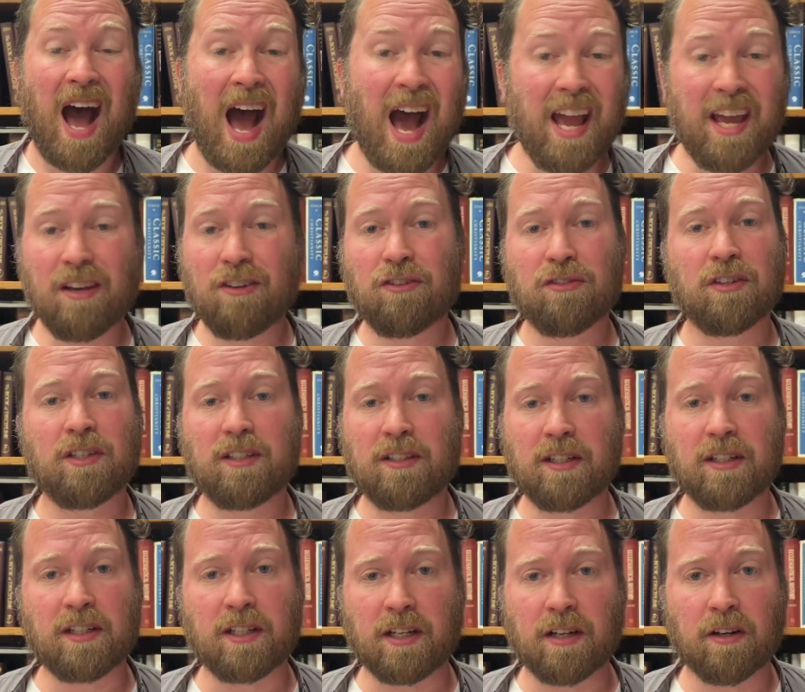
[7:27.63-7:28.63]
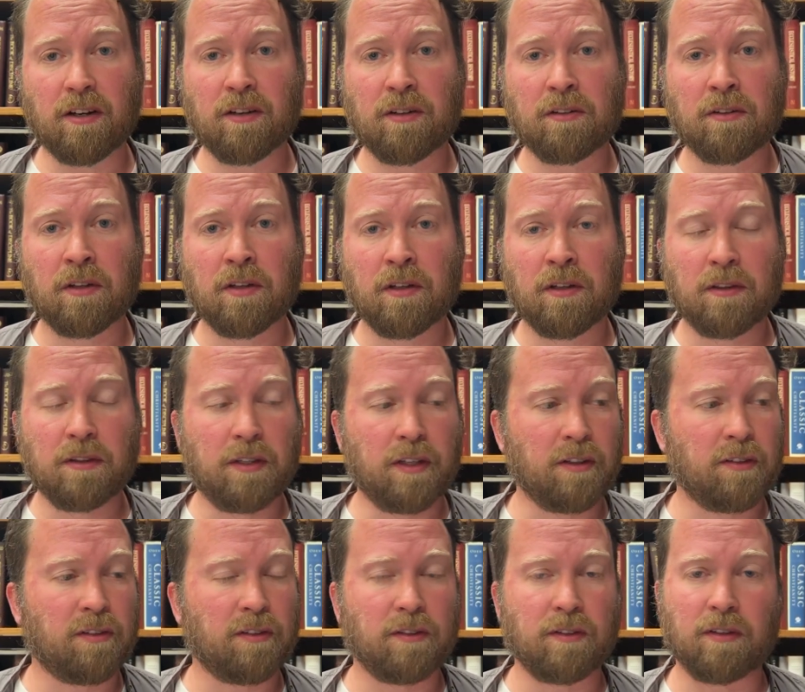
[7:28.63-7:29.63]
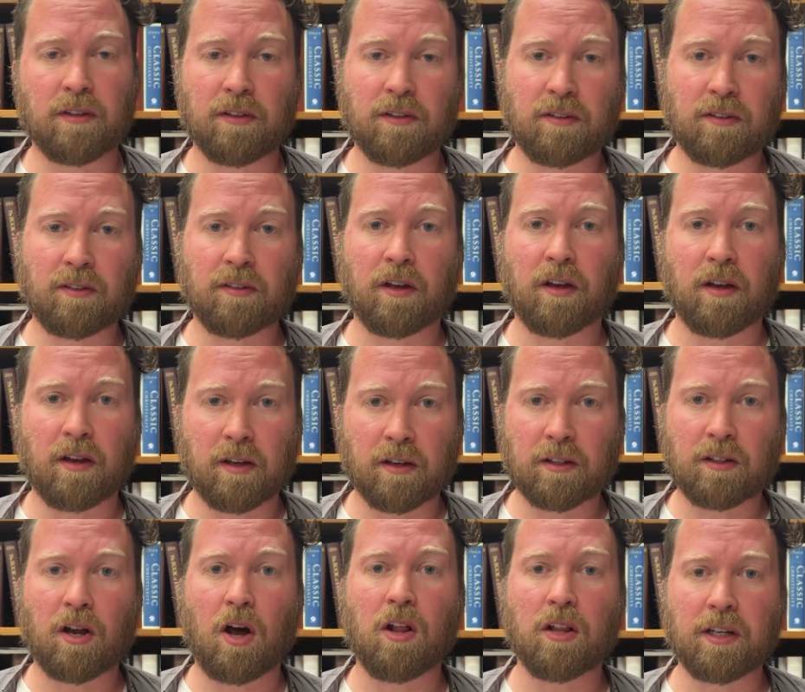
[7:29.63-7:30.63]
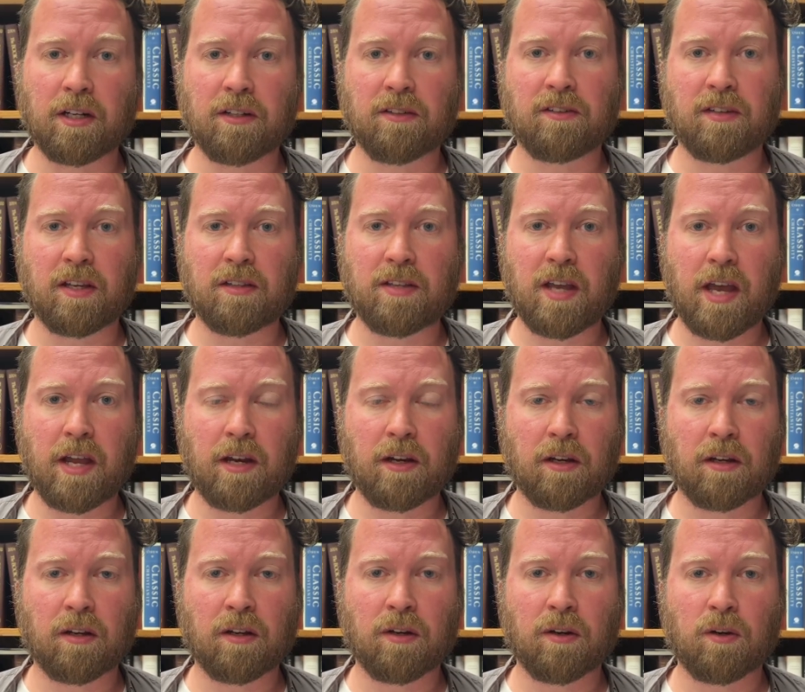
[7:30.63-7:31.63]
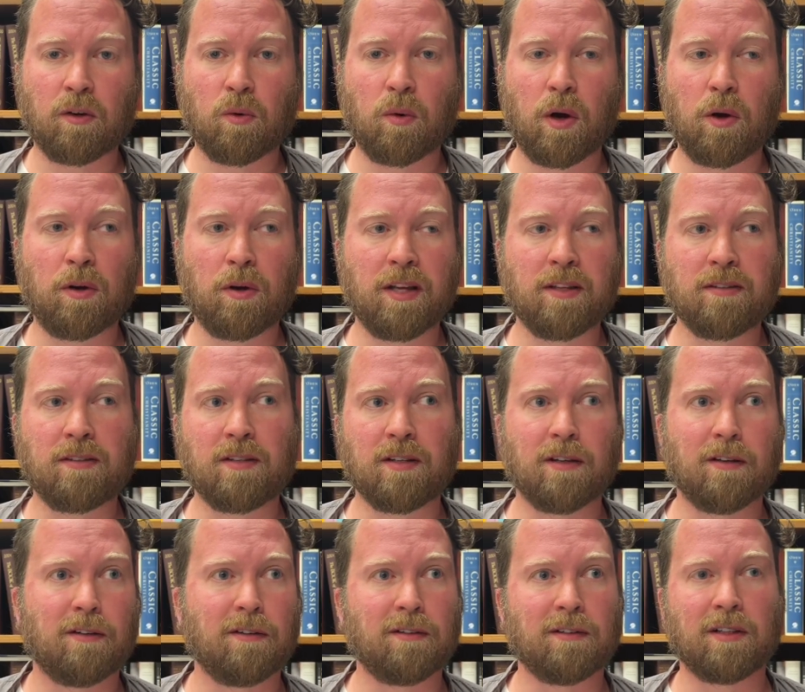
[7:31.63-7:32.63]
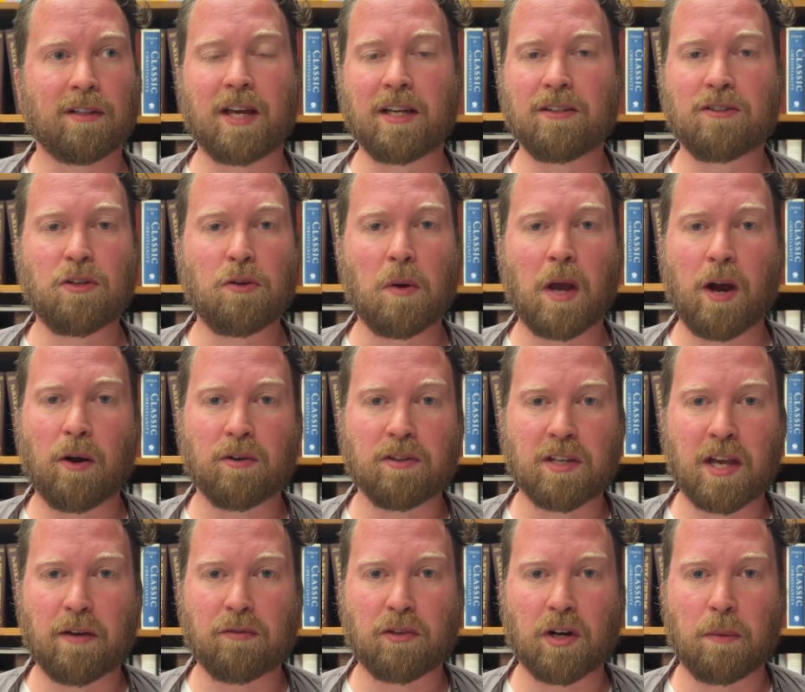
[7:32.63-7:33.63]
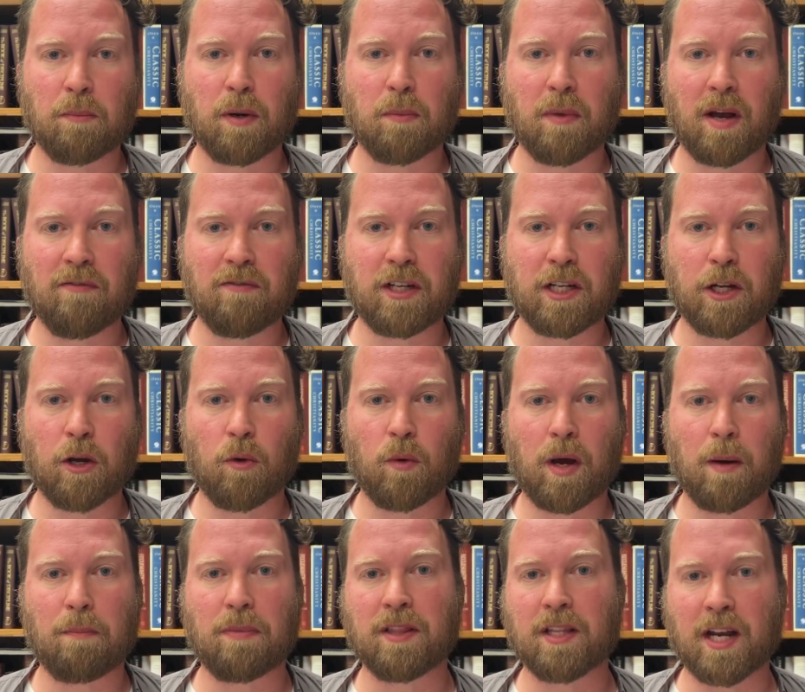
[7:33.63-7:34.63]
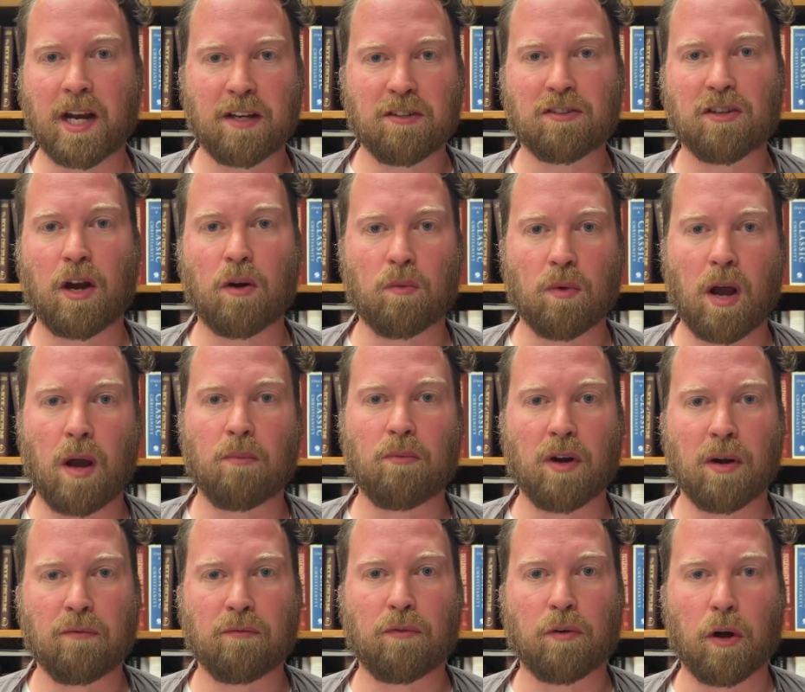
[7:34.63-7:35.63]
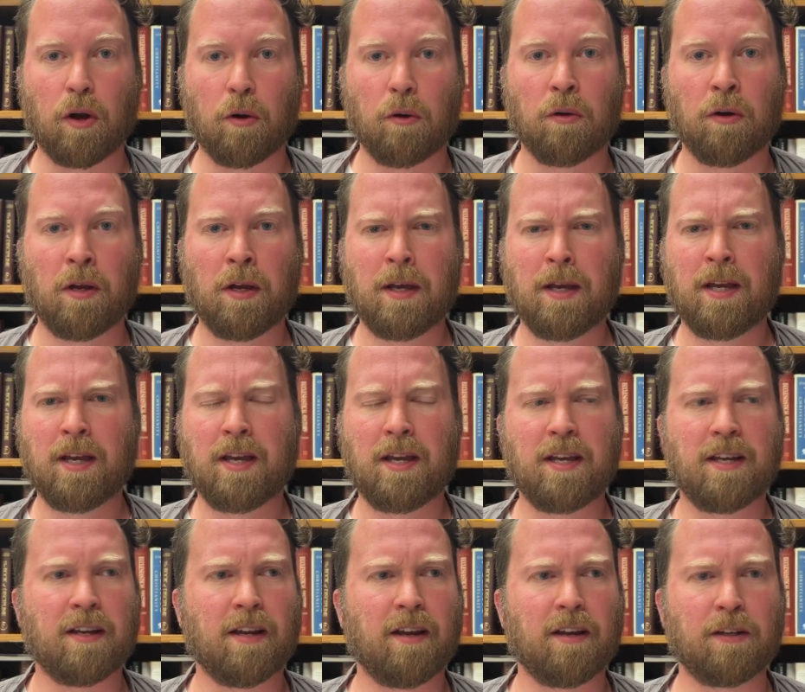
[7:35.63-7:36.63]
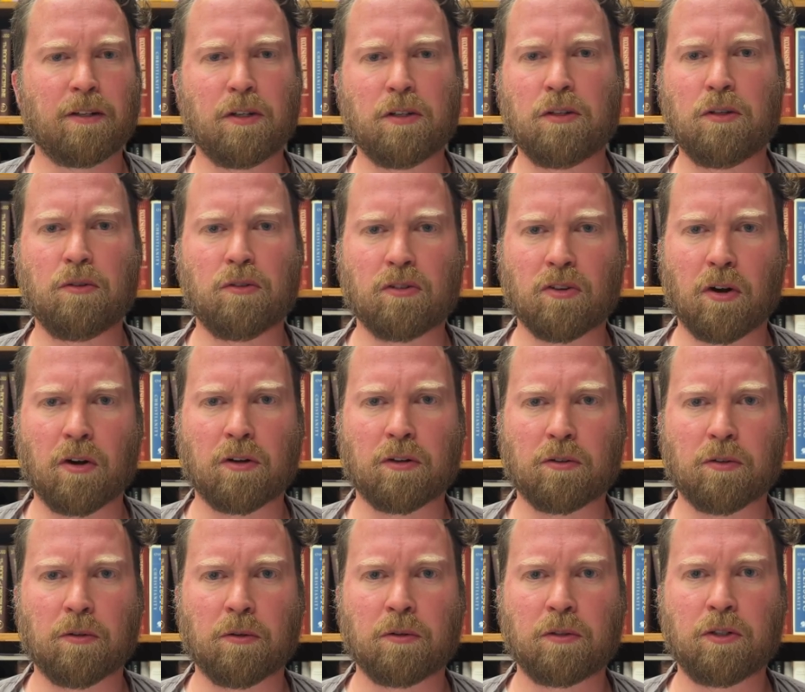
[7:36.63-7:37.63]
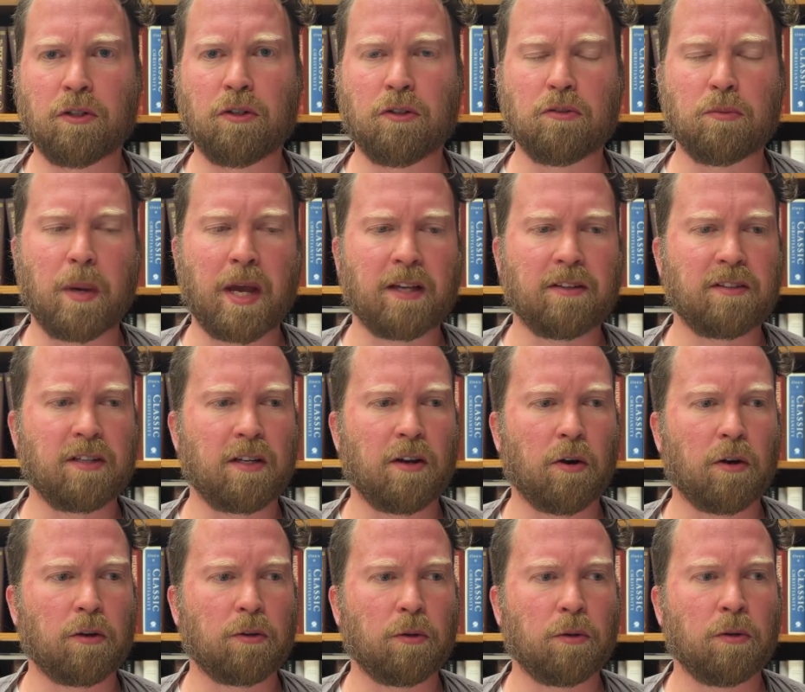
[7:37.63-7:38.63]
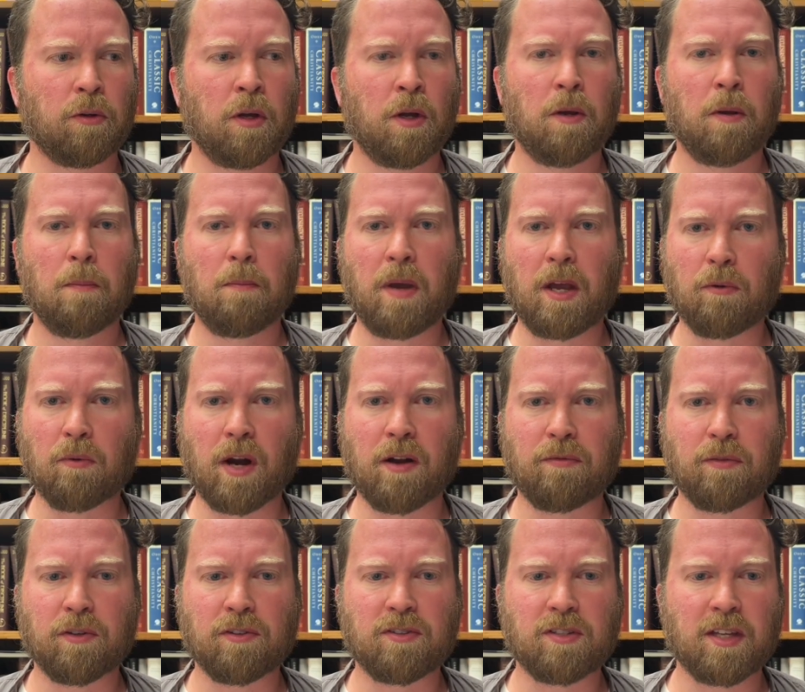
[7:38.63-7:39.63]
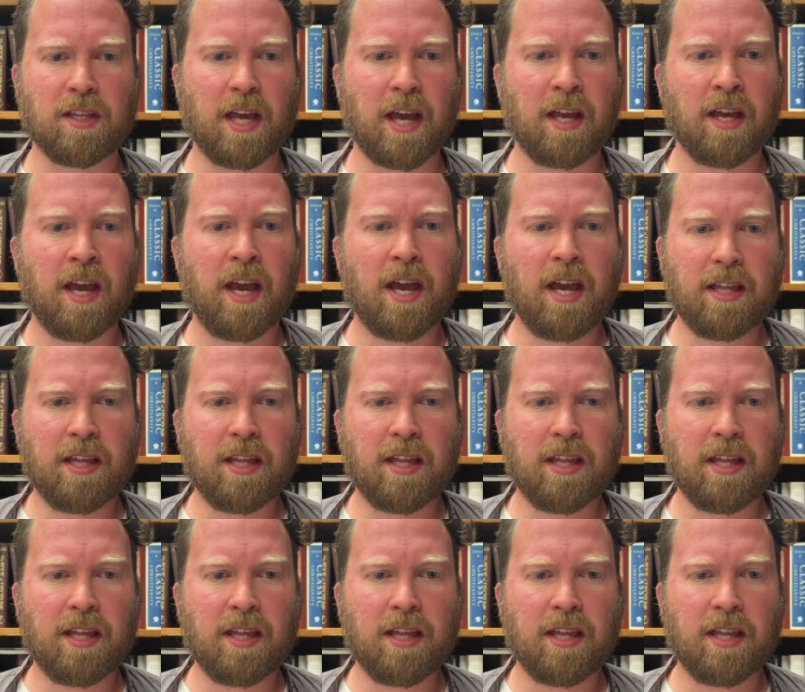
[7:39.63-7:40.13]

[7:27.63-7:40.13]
I actually didn't hear this calling it satanic quote until like 2 hours after I put my video up, and then I saw Rob Renfro in a Good News Magazine article, made reference to that.